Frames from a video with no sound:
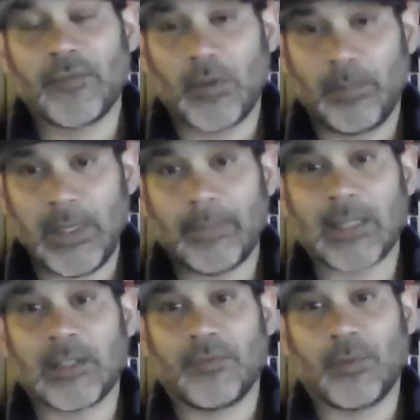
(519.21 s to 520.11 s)
for me
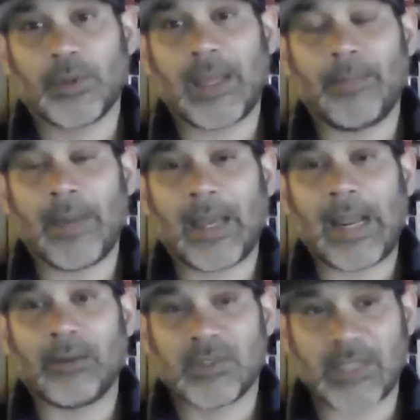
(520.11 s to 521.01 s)
about the fourth at bat,
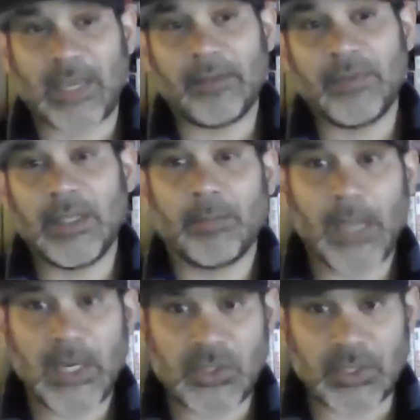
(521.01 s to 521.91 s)
outside of the
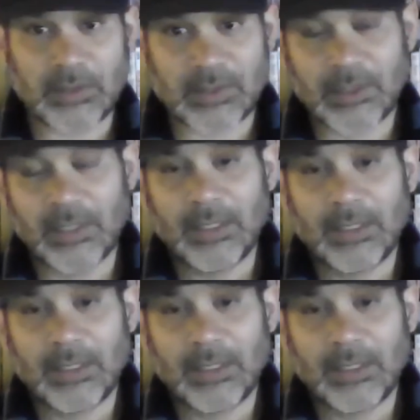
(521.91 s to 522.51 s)
impatience,